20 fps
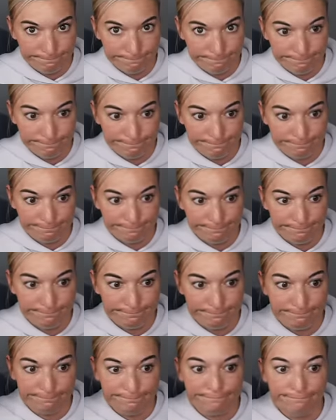
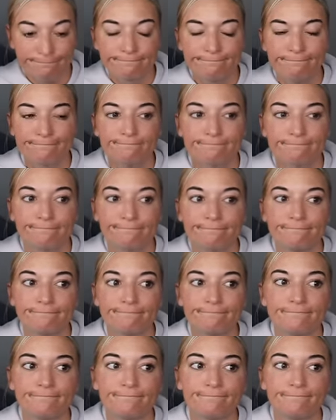
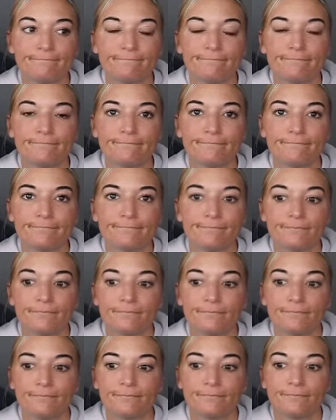
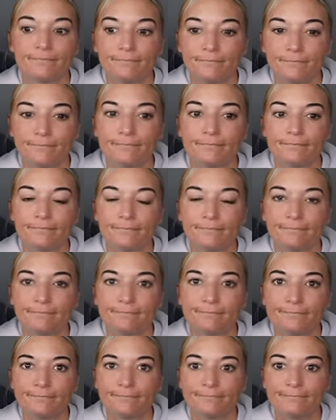
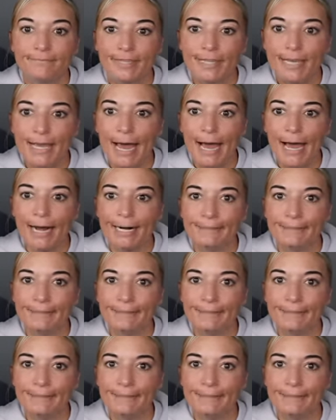(not speaking)